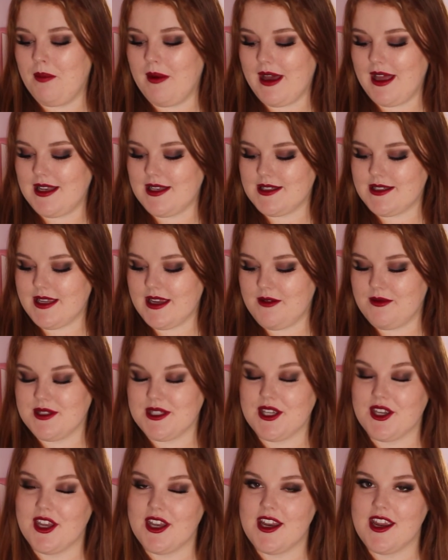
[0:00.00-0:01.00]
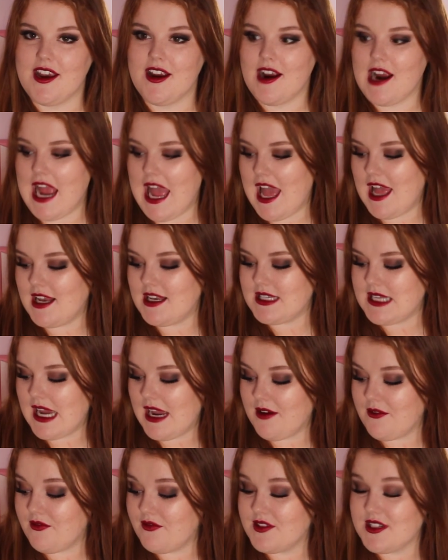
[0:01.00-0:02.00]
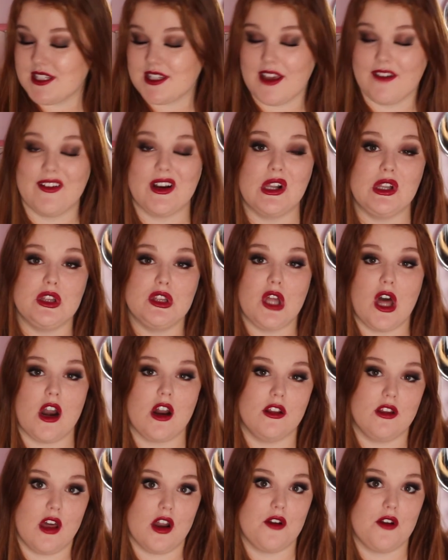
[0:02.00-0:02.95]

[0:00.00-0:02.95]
but it was a good year, and I've discovered a lot